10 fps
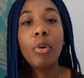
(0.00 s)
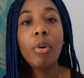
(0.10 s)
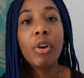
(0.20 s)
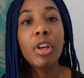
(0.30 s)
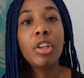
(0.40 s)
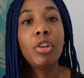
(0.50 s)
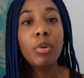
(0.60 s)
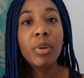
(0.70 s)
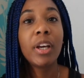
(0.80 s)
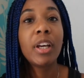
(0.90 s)
or
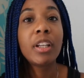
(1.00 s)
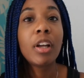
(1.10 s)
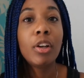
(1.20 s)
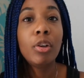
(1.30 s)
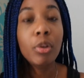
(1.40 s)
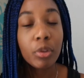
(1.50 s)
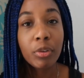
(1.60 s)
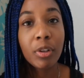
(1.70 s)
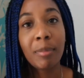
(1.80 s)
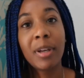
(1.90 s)
you can look
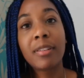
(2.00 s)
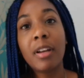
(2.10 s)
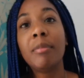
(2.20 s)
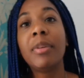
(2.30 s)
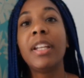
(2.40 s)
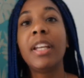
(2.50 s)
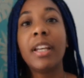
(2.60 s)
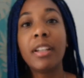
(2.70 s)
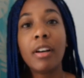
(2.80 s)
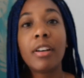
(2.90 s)
to a bus
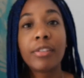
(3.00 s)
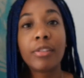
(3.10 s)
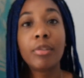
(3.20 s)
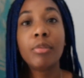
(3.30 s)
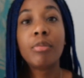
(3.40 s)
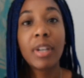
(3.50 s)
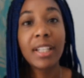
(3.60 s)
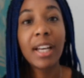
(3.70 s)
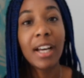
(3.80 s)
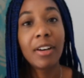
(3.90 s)
company and ask to
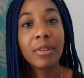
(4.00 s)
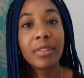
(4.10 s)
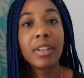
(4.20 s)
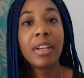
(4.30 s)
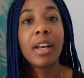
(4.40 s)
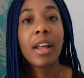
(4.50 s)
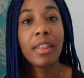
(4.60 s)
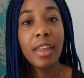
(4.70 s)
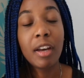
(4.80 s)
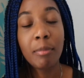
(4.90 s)
rent out
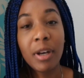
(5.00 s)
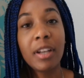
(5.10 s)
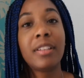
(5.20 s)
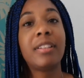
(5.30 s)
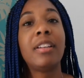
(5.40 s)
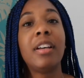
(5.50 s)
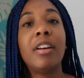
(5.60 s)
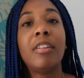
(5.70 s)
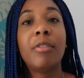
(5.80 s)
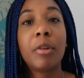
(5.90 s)
their bus
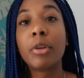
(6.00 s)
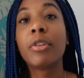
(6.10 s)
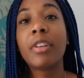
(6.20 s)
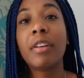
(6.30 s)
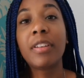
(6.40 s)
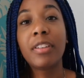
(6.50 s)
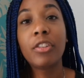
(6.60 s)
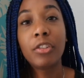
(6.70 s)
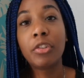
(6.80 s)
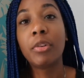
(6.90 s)
for your
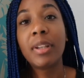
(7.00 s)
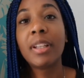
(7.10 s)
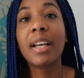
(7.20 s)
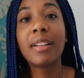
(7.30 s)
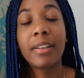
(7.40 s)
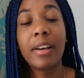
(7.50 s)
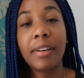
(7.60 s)
services during that